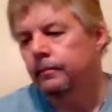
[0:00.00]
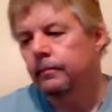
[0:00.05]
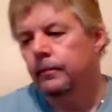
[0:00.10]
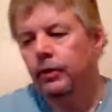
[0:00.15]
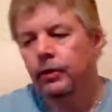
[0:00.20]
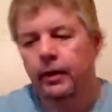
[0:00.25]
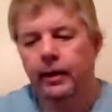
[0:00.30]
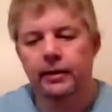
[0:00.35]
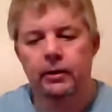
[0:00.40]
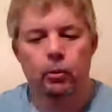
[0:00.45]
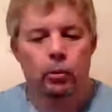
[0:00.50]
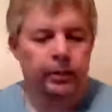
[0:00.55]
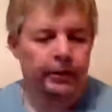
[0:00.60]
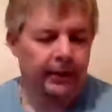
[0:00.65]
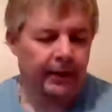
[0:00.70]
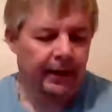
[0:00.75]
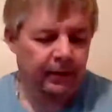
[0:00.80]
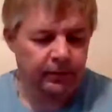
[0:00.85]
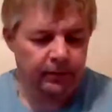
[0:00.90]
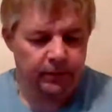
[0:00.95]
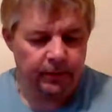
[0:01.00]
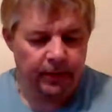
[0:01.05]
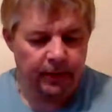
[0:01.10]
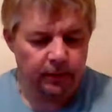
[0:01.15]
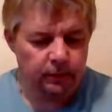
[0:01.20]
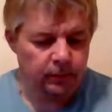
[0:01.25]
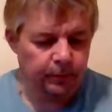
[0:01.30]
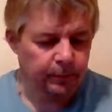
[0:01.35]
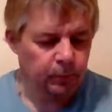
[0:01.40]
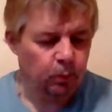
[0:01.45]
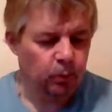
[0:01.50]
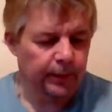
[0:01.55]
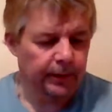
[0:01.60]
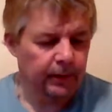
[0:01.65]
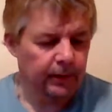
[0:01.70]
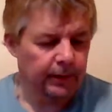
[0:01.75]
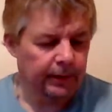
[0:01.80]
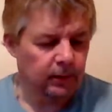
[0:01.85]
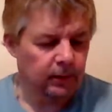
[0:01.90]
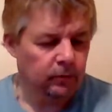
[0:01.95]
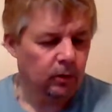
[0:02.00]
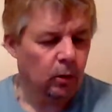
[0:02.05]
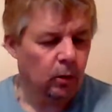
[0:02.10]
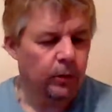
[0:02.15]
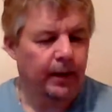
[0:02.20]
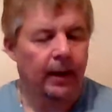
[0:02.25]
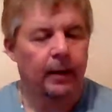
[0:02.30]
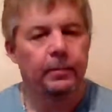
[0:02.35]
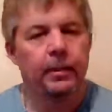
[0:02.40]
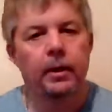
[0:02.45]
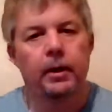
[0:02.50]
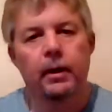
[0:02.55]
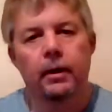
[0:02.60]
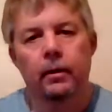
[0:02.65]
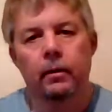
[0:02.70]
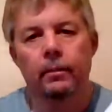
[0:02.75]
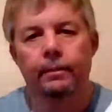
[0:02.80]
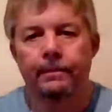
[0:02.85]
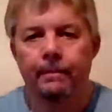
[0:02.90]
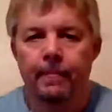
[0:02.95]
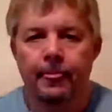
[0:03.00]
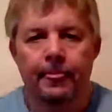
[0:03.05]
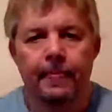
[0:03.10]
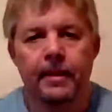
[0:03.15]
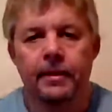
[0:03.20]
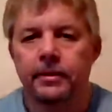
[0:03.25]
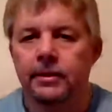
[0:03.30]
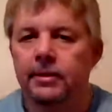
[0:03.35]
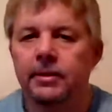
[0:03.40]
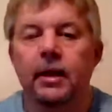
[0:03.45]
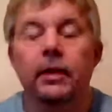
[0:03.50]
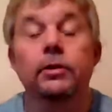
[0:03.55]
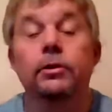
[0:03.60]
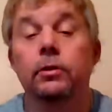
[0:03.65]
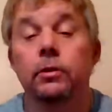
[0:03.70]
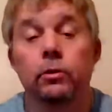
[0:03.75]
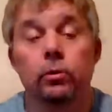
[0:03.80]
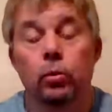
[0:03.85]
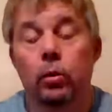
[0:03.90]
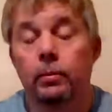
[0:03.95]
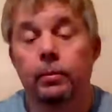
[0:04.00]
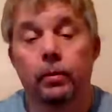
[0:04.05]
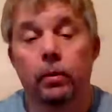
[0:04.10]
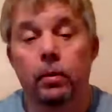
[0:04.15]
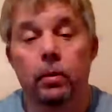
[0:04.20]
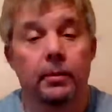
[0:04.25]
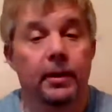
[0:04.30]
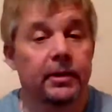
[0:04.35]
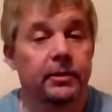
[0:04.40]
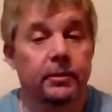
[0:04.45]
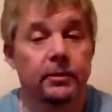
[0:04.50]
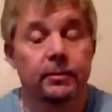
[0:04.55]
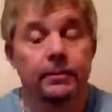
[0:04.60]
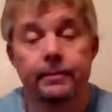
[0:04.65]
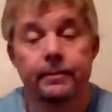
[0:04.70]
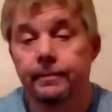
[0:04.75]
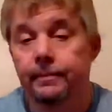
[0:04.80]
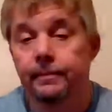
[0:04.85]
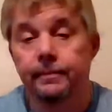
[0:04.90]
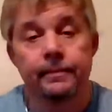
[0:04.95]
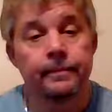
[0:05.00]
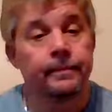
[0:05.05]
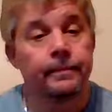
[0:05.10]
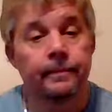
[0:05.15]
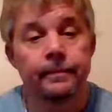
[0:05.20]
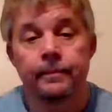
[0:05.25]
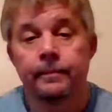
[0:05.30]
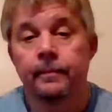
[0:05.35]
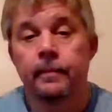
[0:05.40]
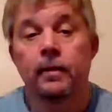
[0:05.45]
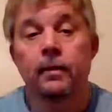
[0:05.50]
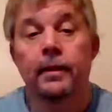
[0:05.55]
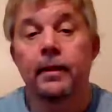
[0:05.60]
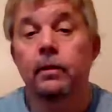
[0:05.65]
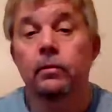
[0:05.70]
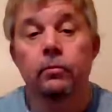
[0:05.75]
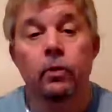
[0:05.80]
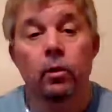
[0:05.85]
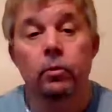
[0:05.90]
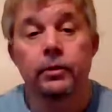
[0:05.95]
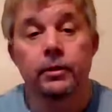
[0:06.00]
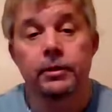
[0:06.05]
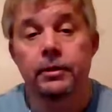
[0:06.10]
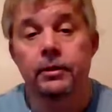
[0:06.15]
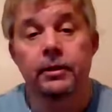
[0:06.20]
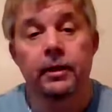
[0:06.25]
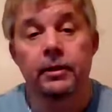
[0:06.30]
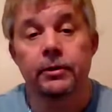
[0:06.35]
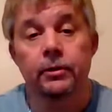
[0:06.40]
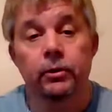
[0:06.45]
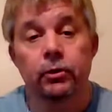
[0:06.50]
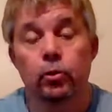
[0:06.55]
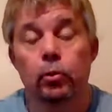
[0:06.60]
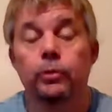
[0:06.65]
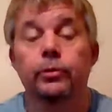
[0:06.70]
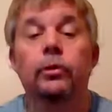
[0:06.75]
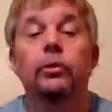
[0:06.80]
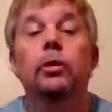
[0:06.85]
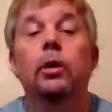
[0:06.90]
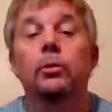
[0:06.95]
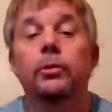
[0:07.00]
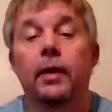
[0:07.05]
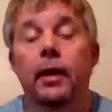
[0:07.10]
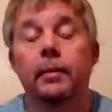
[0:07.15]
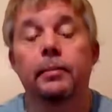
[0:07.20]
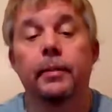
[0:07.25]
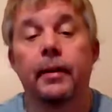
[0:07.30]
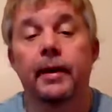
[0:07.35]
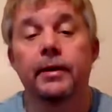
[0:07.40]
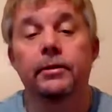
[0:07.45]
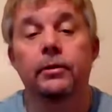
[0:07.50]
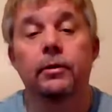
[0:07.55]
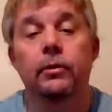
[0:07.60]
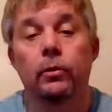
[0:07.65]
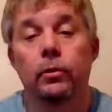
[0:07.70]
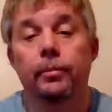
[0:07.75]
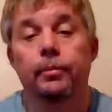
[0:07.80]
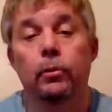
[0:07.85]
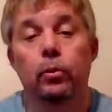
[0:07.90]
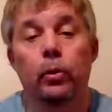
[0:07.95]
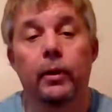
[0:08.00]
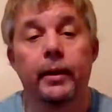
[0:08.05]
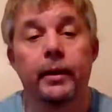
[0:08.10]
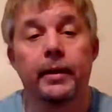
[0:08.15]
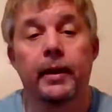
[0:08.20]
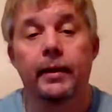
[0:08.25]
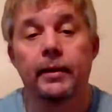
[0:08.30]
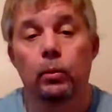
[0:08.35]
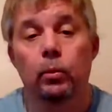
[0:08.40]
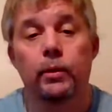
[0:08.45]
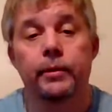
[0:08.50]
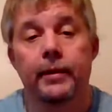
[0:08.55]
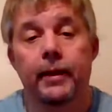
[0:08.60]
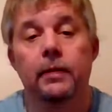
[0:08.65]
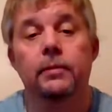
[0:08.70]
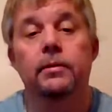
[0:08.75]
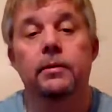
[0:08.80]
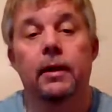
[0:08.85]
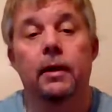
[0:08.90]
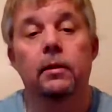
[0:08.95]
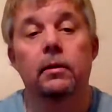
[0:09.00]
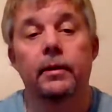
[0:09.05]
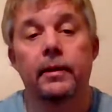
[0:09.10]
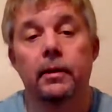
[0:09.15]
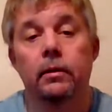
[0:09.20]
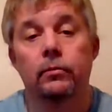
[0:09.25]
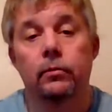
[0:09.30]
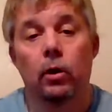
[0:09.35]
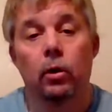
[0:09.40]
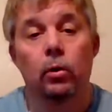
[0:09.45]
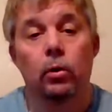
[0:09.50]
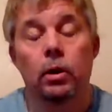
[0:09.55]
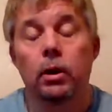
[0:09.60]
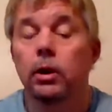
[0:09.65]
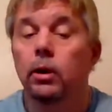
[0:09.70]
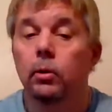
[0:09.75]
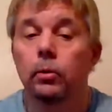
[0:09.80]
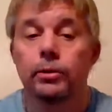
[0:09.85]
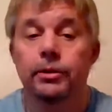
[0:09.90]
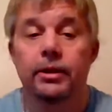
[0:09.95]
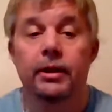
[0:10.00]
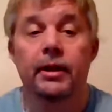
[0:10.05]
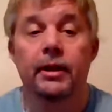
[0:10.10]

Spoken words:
your $91,000 employee, Leila Roque, came in here. This is not a search warrant, Paul Messler. Leila Roque, this is not a search warrant. Do you know, Todd Baxter, your employee, $91,000 Leila Roque, was in